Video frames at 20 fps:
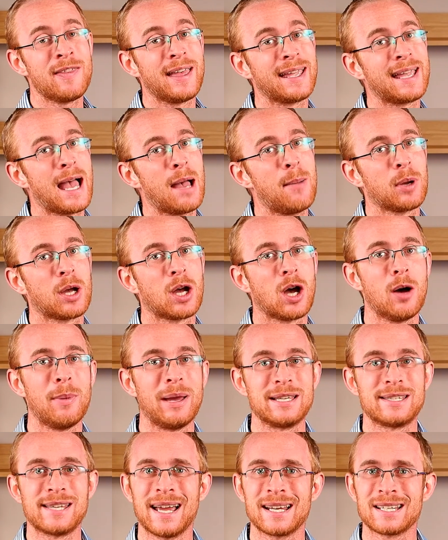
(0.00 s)
They can
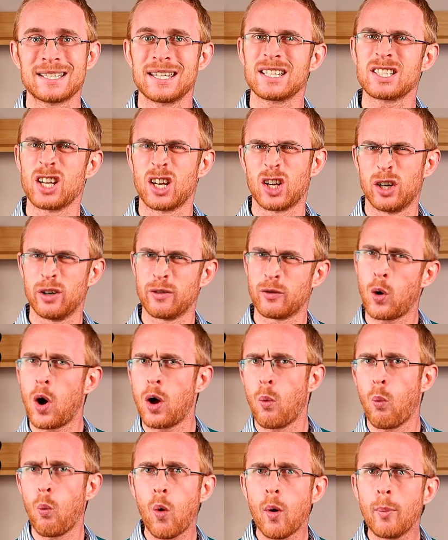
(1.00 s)
become ataxic, so kind of
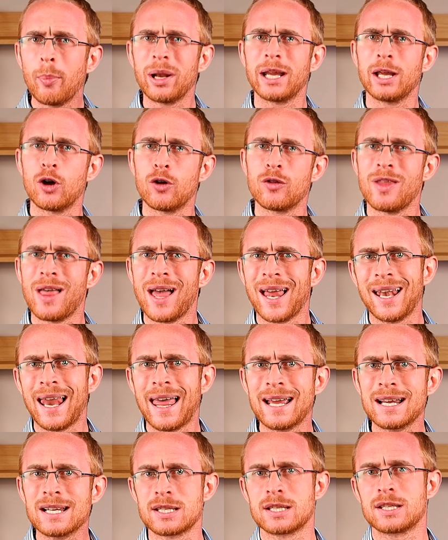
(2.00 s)
quite wobbly on their
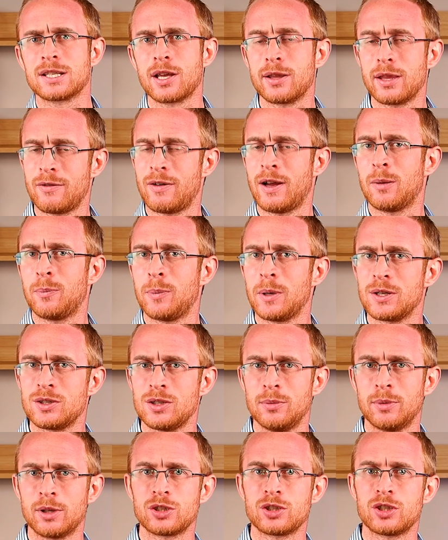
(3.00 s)
legs as though they've had a
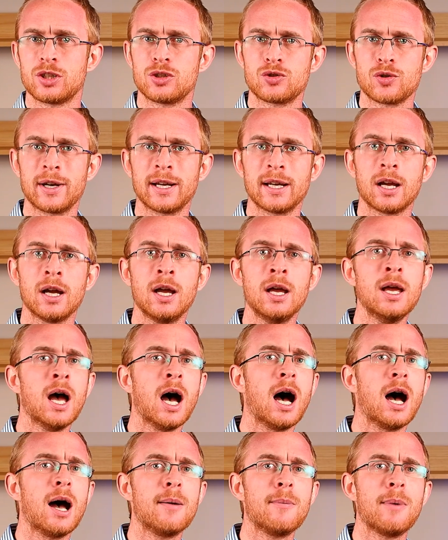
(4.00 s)
bit too much to drink.
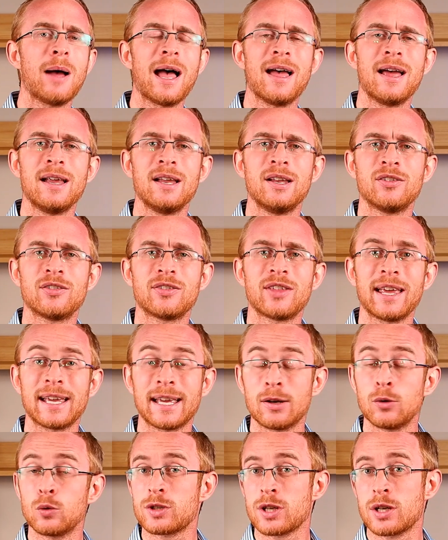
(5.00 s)
Um, and
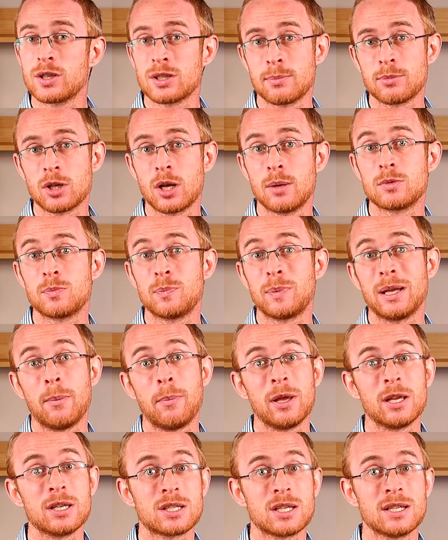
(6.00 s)
they can also sometimes be
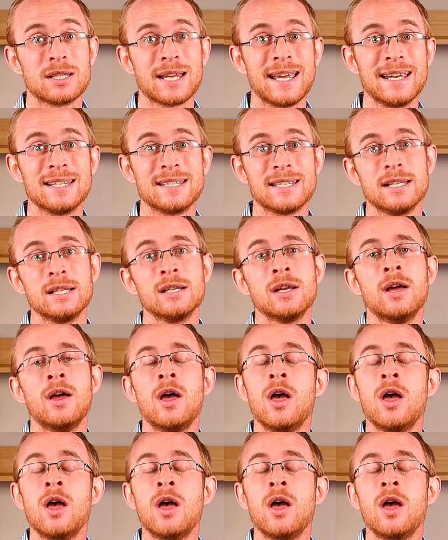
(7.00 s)
a bit sedated.